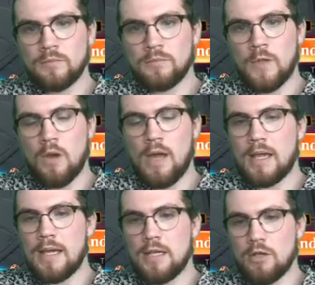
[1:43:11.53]
Now I
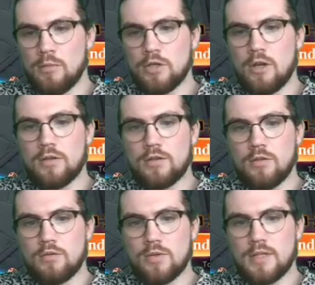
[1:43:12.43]
can double shock the
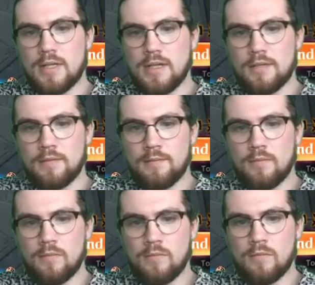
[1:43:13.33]
Scourge, which is nice.
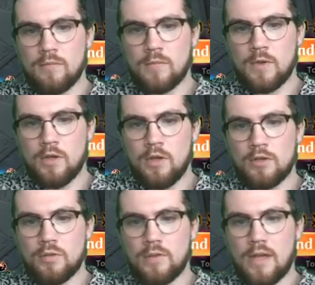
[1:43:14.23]

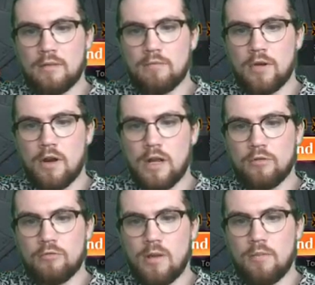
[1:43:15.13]
So in that regard, I'll
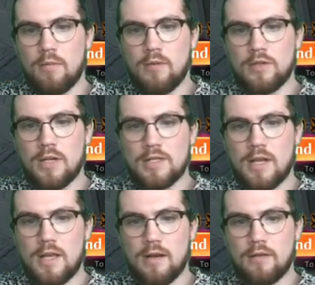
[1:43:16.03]
drop
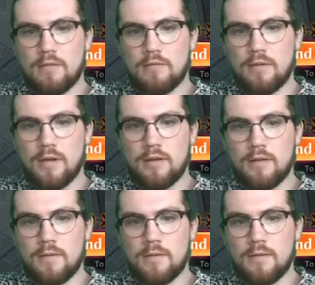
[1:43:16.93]
Jeskai Elder, right?